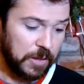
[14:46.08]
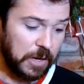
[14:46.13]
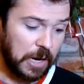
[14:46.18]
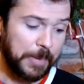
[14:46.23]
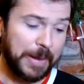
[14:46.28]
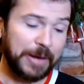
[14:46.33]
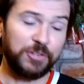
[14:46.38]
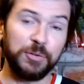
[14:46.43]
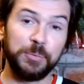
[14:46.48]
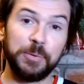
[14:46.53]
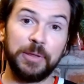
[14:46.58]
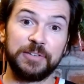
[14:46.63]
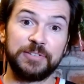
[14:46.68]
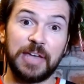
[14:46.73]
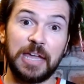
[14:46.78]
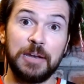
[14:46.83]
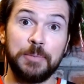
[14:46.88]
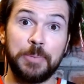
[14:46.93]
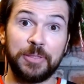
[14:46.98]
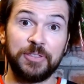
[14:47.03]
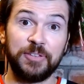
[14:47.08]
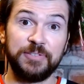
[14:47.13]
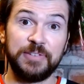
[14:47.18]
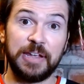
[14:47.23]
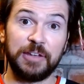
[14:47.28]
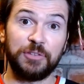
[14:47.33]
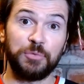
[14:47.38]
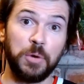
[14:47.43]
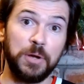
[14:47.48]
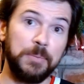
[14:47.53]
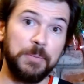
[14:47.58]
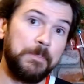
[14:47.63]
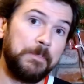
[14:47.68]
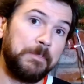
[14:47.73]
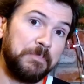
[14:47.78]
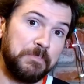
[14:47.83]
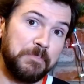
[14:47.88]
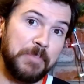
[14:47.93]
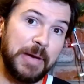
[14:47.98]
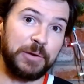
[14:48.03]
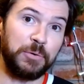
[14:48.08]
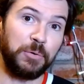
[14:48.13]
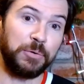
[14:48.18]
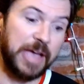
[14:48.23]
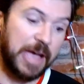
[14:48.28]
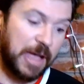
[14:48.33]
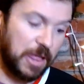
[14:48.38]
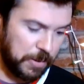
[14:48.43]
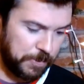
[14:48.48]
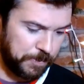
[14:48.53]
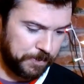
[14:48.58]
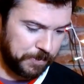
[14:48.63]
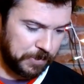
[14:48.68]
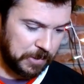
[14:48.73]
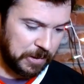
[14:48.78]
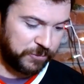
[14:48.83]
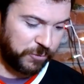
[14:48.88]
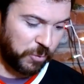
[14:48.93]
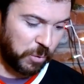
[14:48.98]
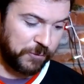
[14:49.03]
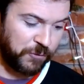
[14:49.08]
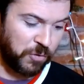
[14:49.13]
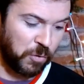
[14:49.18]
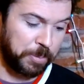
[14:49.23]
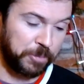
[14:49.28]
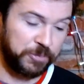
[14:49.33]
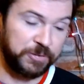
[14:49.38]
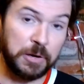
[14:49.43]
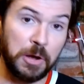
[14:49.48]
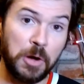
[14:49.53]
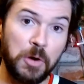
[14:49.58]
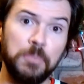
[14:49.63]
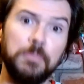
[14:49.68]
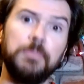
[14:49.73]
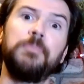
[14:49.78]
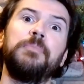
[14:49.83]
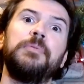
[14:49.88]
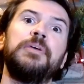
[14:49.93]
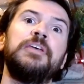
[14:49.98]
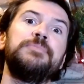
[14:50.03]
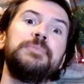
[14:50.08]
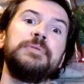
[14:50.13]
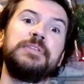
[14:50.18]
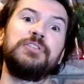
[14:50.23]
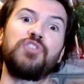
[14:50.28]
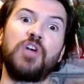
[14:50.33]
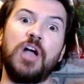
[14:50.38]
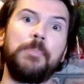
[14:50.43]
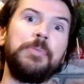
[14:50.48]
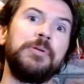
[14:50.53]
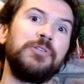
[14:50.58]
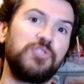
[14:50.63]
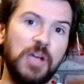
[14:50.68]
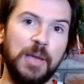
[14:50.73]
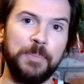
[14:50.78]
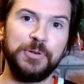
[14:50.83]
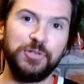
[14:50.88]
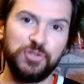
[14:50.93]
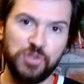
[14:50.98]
Then I'm actually really excited about this next one. Michael Gallup, he's 44% owned. He's been dropping.